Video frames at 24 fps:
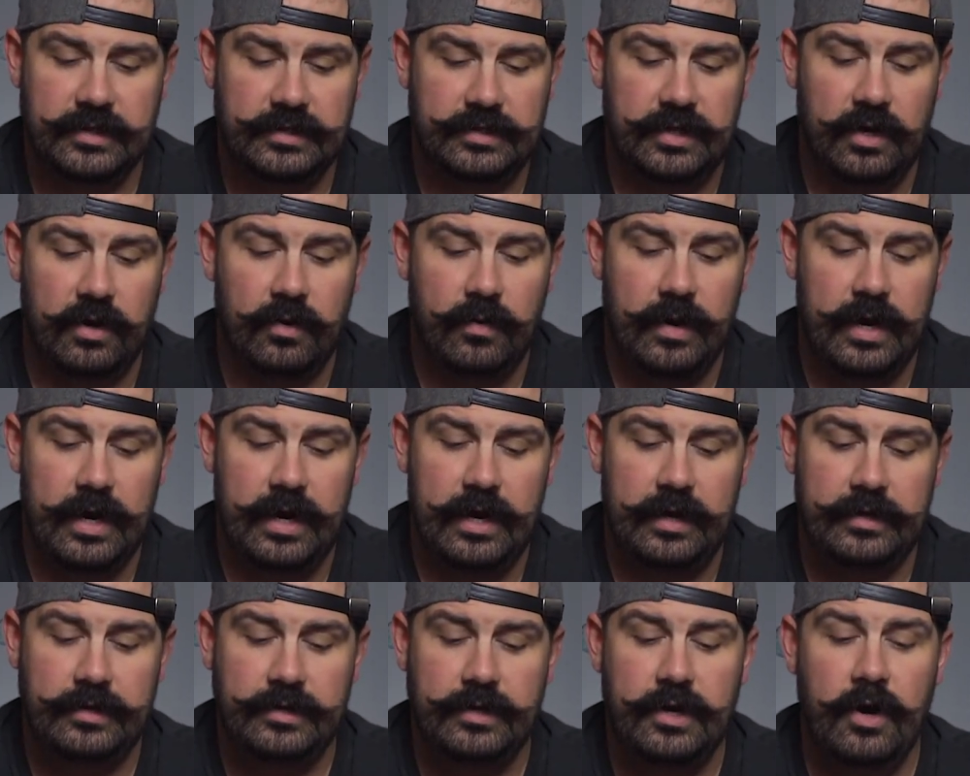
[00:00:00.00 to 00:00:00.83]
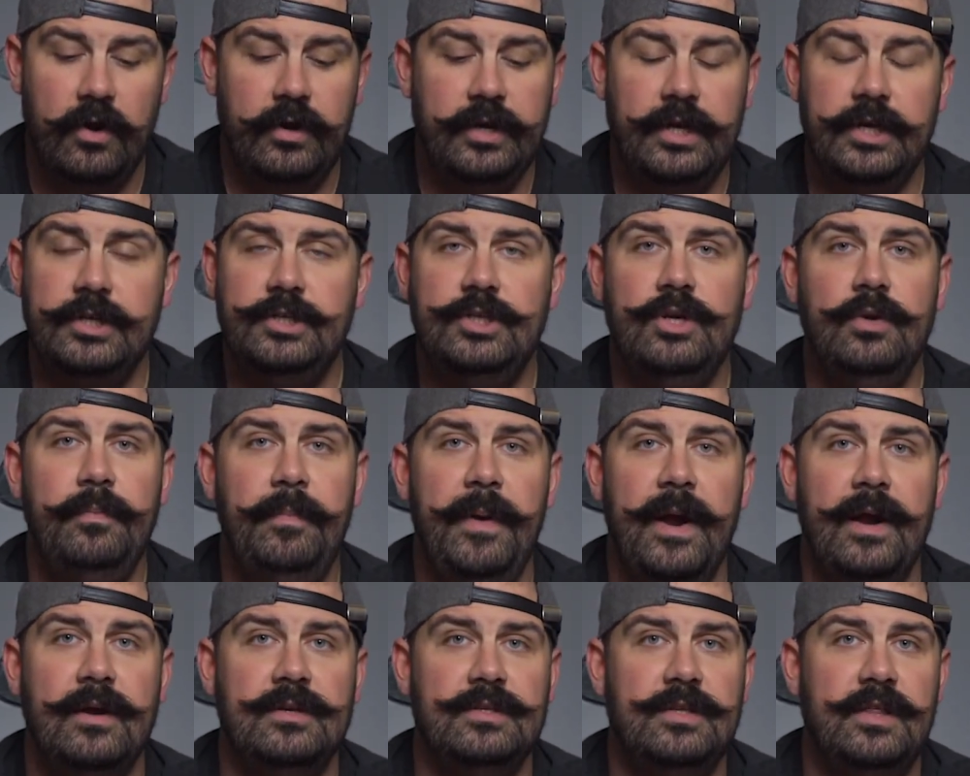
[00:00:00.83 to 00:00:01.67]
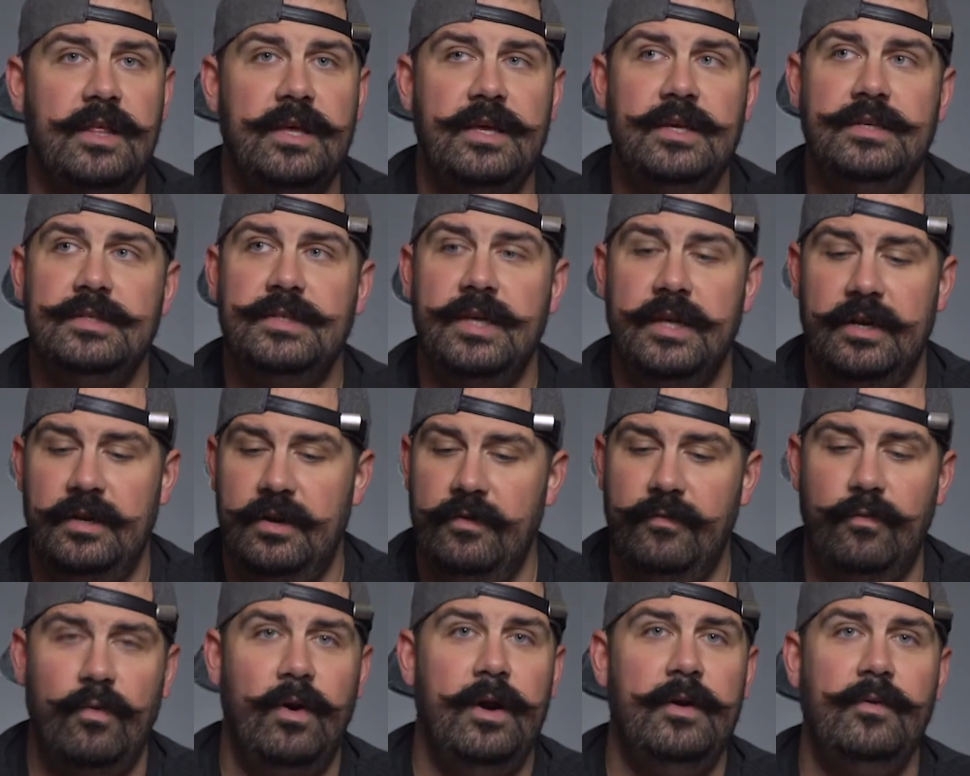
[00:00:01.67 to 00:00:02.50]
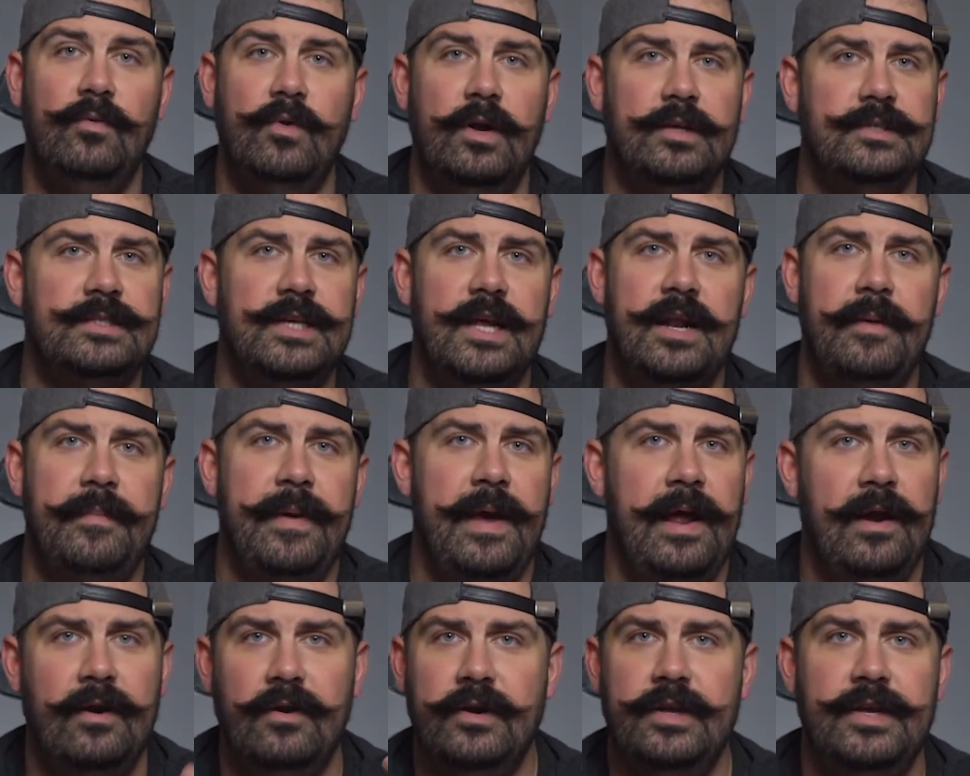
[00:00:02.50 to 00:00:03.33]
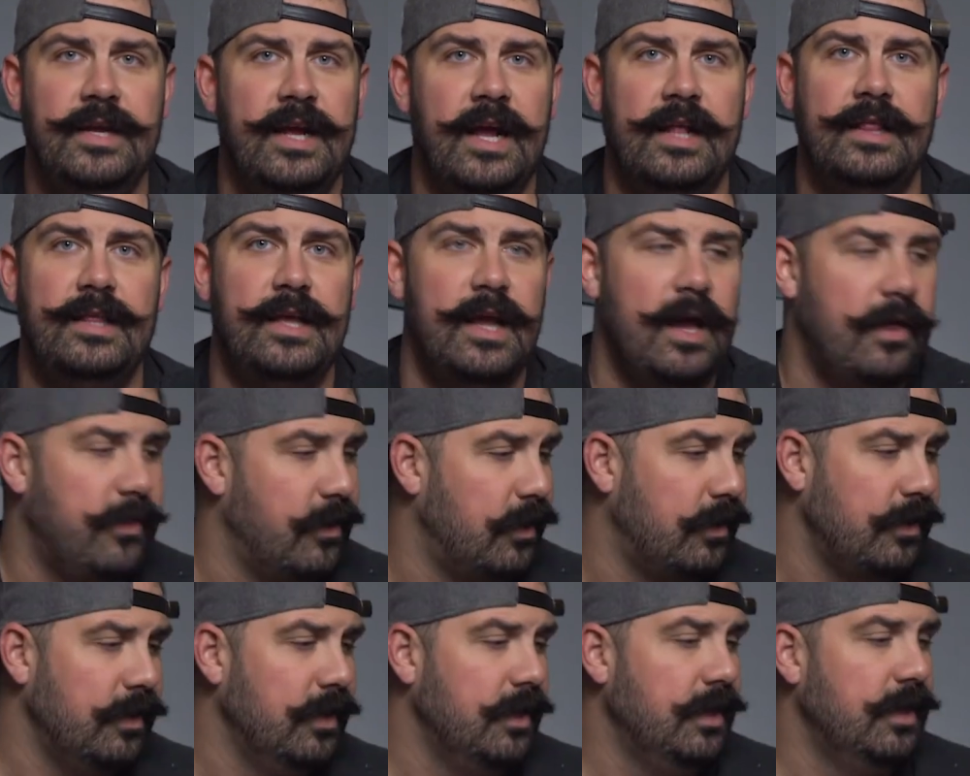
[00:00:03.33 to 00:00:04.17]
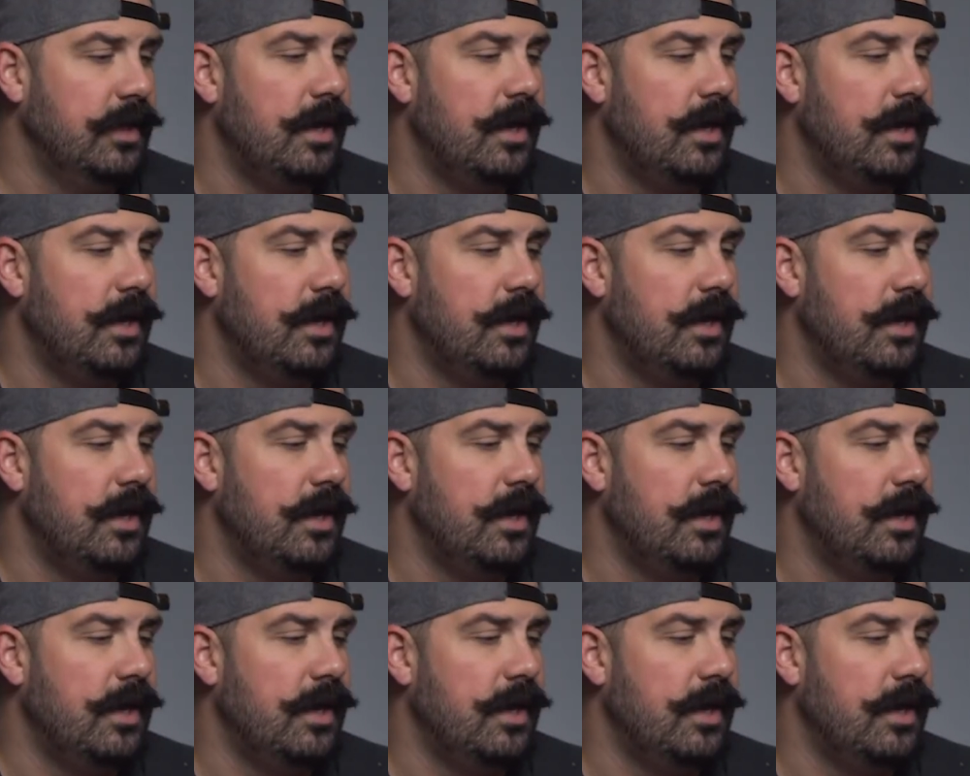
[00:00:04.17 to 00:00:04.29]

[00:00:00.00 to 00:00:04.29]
So you go and get 2 pairs of these, and if one runs out of battery, you got the other.